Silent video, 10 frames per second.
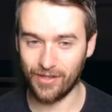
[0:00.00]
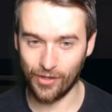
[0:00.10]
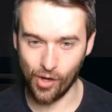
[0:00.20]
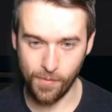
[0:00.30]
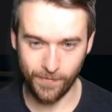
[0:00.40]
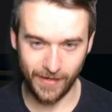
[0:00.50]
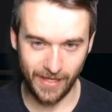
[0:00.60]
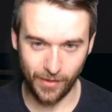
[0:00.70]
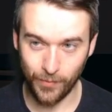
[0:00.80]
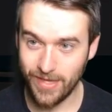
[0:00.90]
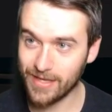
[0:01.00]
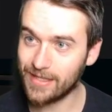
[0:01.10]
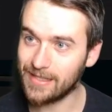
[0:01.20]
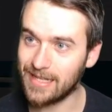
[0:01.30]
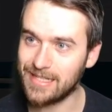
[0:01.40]
hopefully we
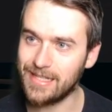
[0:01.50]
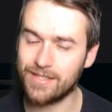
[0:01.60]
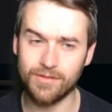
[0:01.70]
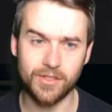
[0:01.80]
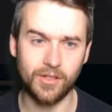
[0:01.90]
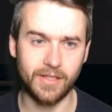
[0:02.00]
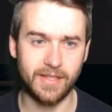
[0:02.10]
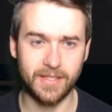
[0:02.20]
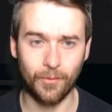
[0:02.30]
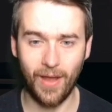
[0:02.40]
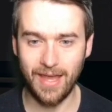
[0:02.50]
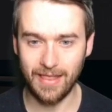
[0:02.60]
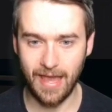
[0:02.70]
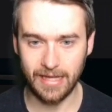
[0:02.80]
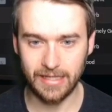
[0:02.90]
can get a decent result in this away
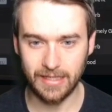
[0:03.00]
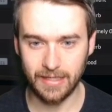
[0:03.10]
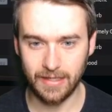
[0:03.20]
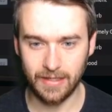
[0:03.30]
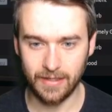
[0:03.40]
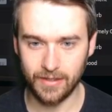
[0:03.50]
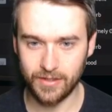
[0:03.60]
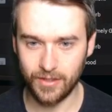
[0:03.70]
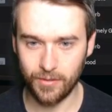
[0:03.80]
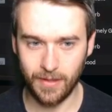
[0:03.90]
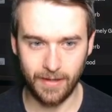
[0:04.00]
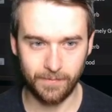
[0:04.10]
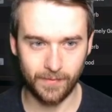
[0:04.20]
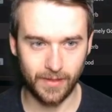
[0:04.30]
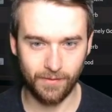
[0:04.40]
leg
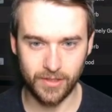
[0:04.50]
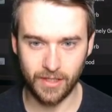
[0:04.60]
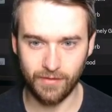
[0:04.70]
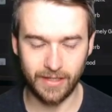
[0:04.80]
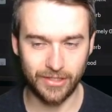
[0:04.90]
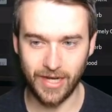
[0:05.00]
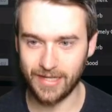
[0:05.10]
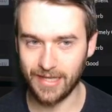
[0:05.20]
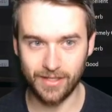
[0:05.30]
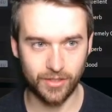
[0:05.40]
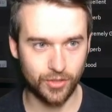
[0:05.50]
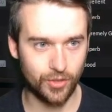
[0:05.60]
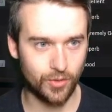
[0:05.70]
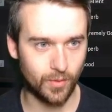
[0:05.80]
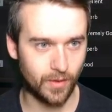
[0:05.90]
to give us the advantage heading
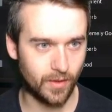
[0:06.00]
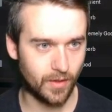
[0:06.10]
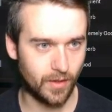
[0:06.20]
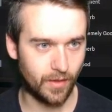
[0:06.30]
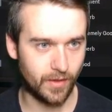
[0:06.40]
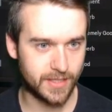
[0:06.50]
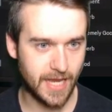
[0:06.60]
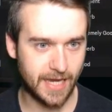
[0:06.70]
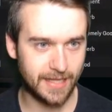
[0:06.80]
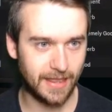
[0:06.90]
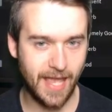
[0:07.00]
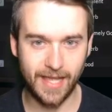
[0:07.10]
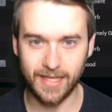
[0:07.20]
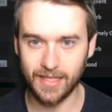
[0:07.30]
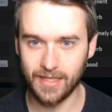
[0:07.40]
into the second
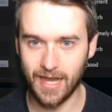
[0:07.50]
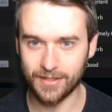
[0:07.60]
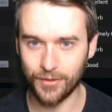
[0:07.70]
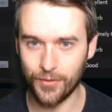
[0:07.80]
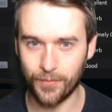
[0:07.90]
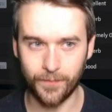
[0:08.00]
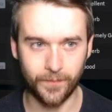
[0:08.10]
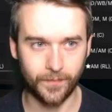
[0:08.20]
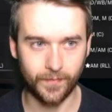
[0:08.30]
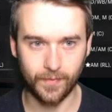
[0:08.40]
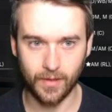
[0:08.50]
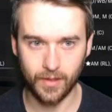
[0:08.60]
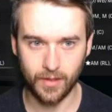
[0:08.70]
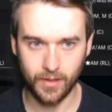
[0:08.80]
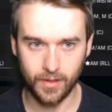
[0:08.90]
leg at home.
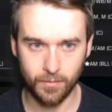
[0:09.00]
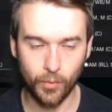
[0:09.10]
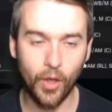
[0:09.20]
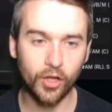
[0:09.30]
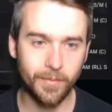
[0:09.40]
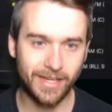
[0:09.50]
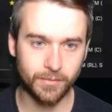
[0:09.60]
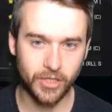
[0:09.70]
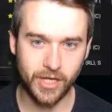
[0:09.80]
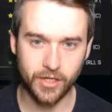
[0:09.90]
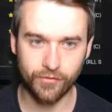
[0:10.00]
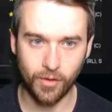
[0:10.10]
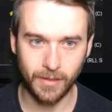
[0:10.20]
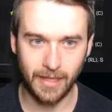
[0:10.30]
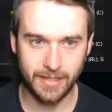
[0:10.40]
But we are going to make some changes
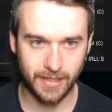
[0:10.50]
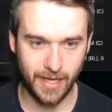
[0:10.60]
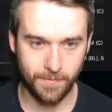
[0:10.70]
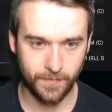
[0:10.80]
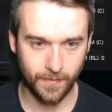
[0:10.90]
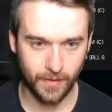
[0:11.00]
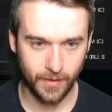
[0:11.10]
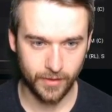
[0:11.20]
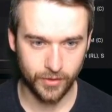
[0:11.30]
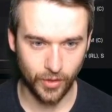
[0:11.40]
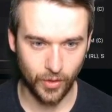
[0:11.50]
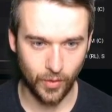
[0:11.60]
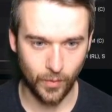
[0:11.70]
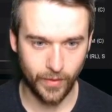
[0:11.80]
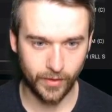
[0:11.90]
from the last game. So
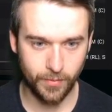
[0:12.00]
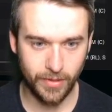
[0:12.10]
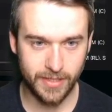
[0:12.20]
we are going to bring